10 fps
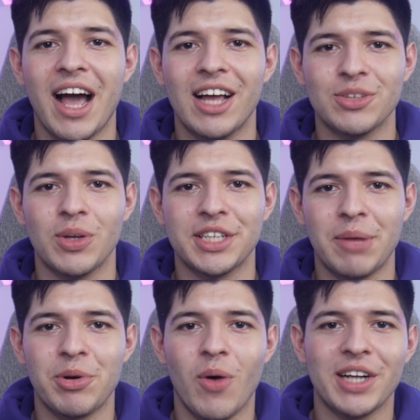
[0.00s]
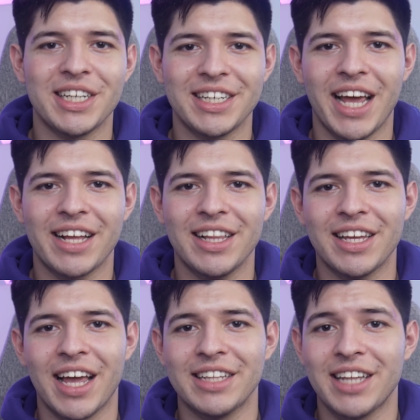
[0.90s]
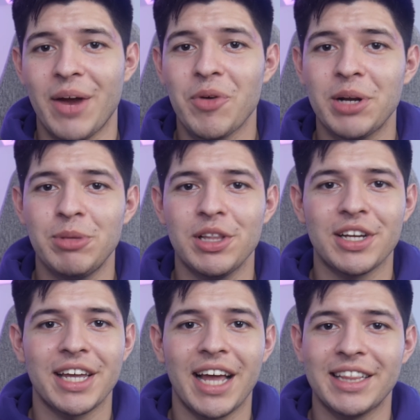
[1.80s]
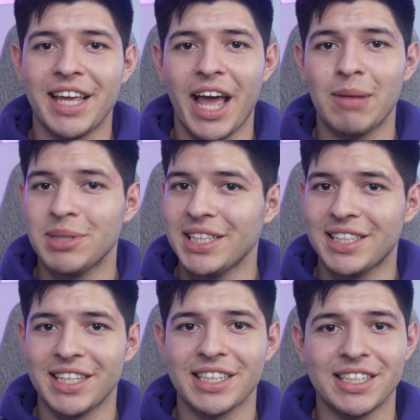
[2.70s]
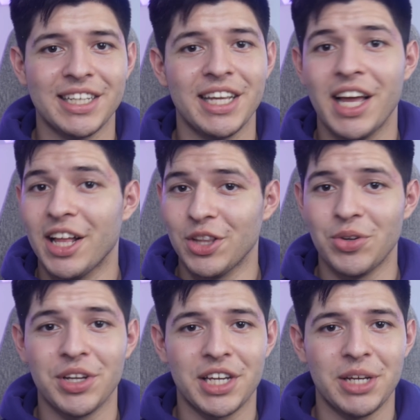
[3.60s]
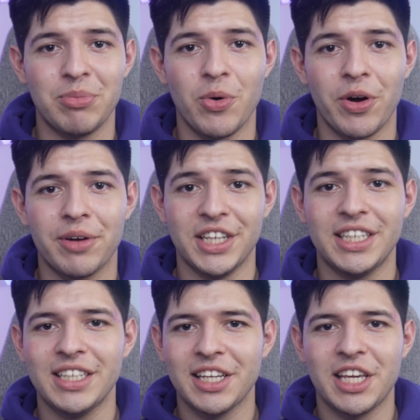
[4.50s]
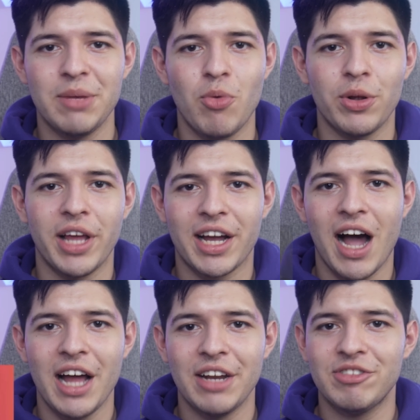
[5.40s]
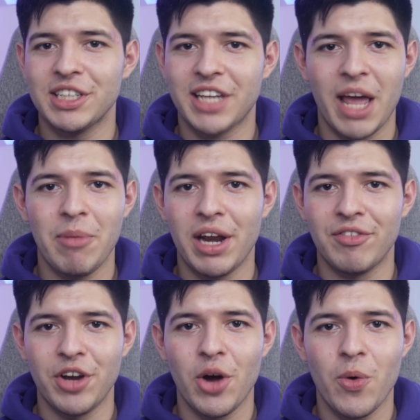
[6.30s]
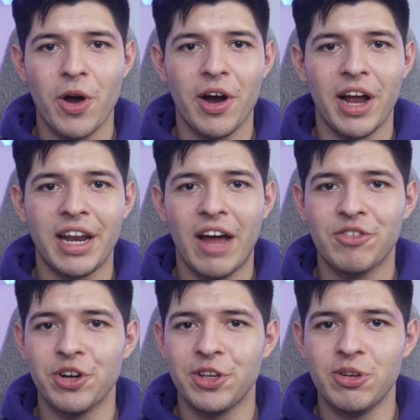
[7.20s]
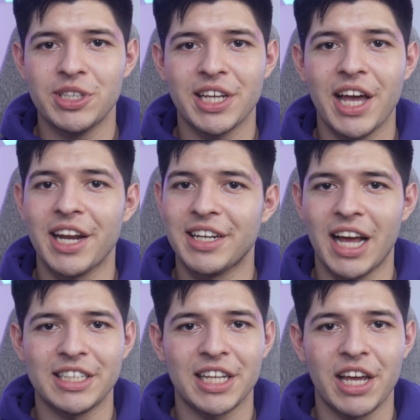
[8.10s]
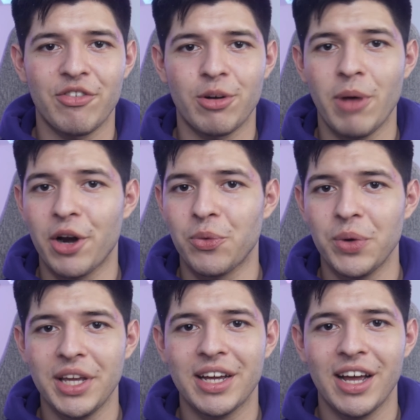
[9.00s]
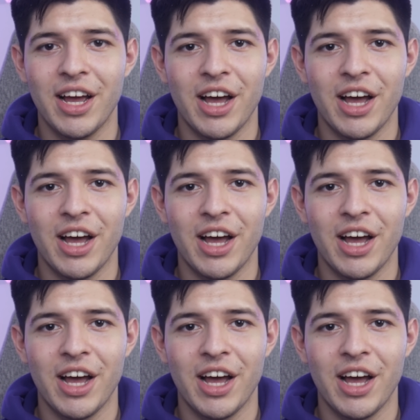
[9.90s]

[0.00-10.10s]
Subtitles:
guys, what's up? You're watching Clique, and today we're going to be looking at the MZ60 Luna Keyboard. This is a keyboard that kind of just came out of nowhere, and after using it and testing it for about a week,